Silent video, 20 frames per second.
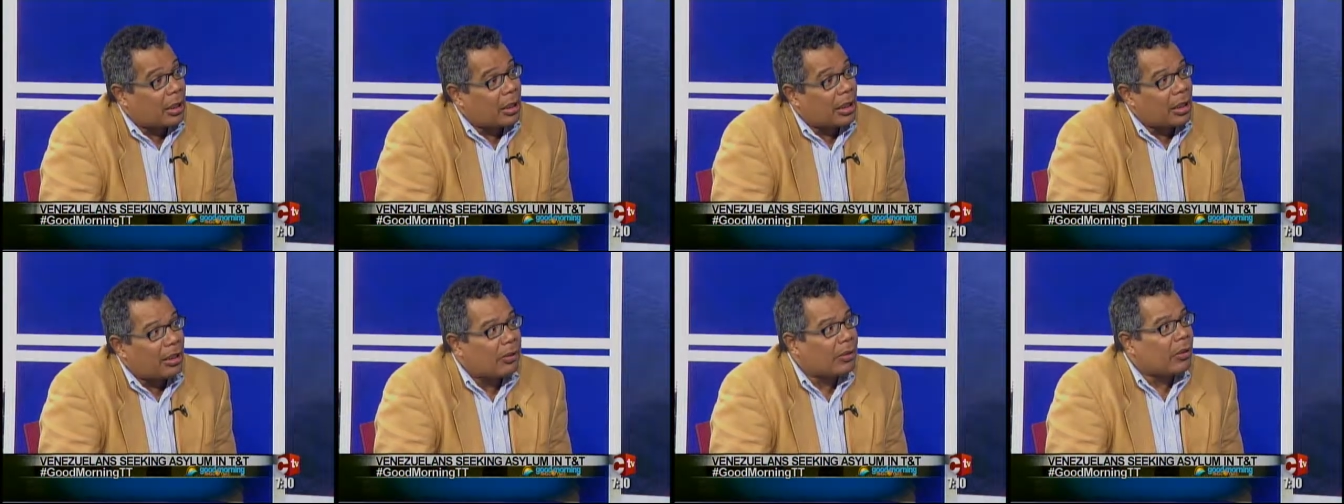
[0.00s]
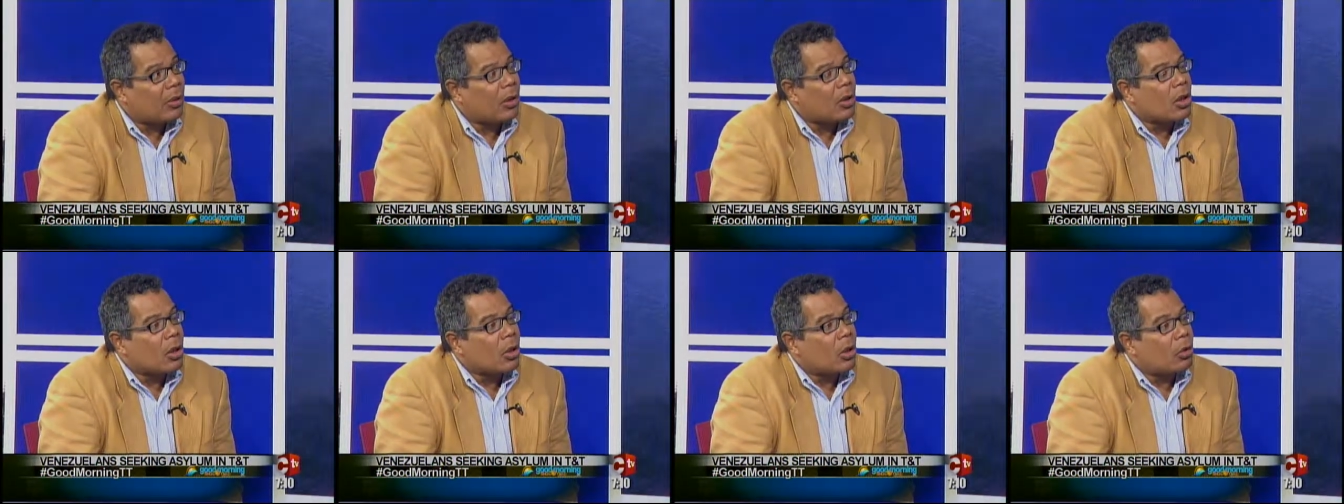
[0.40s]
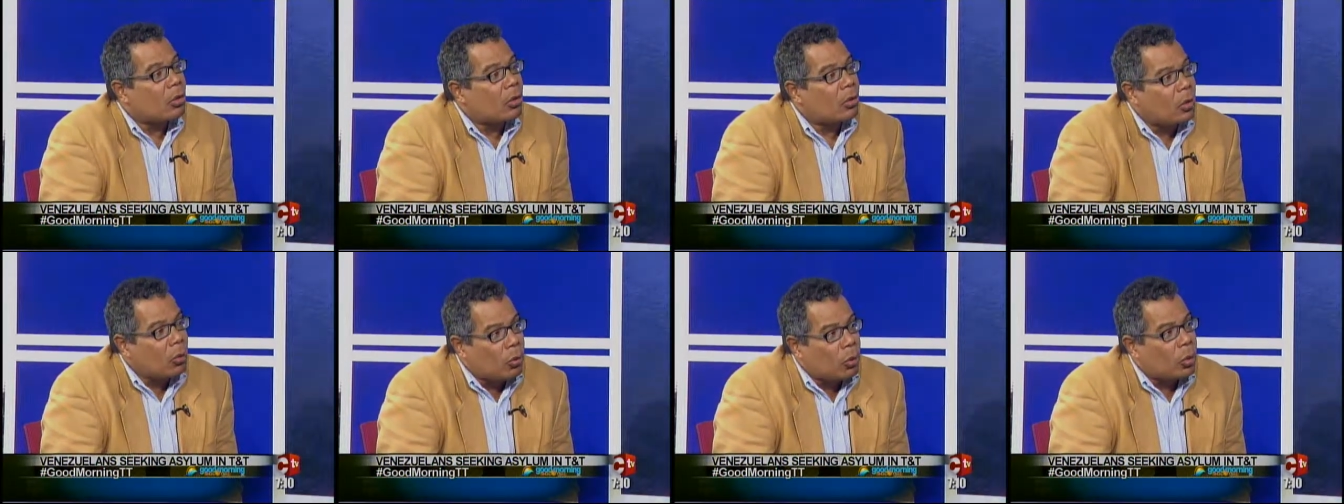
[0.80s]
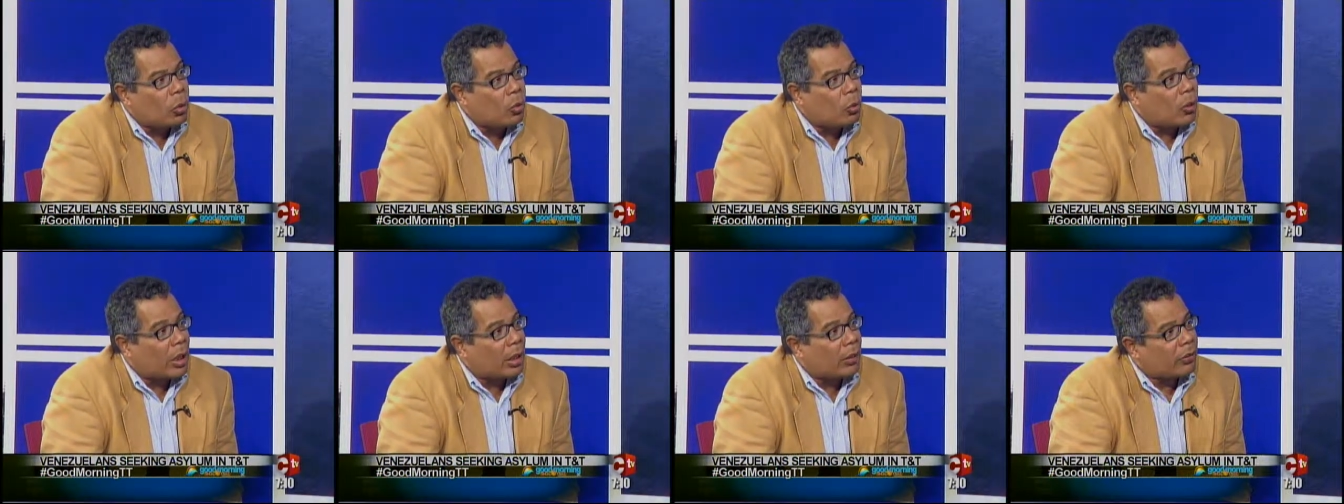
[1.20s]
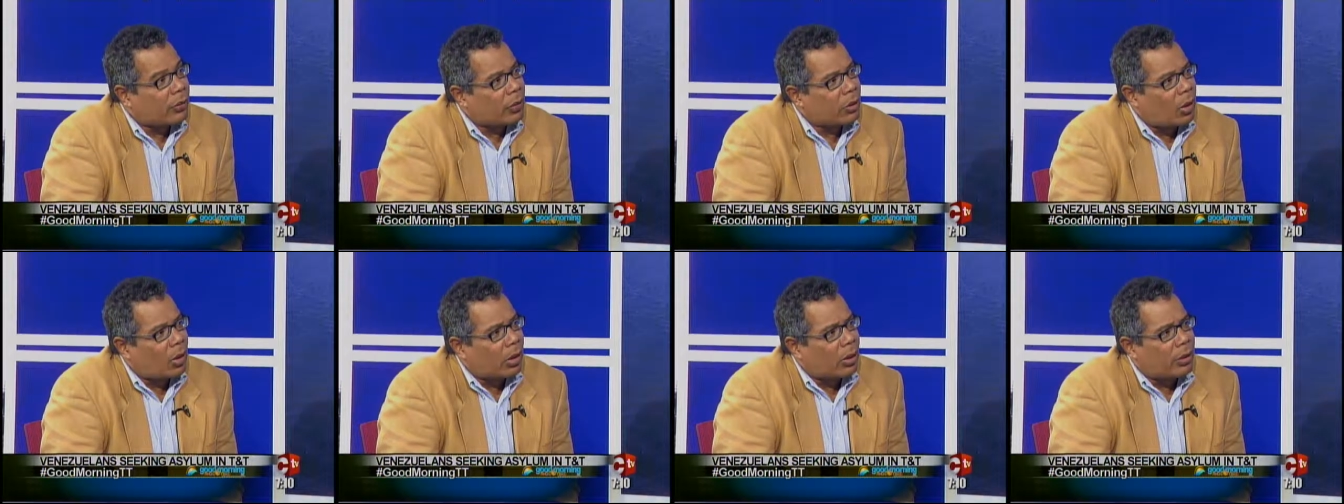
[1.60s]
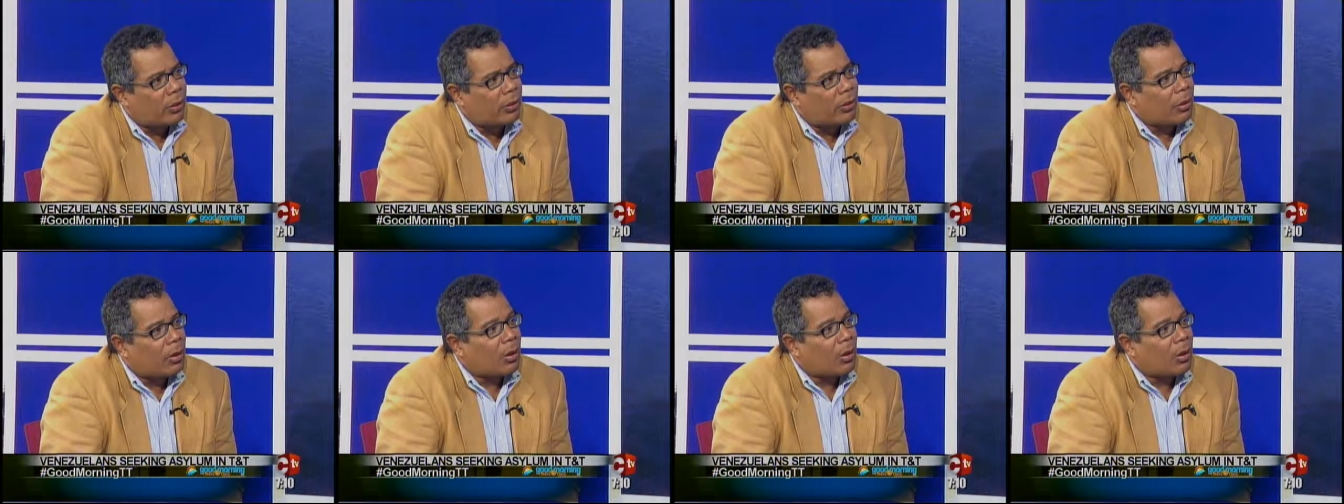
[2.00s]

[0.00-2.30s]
is $2,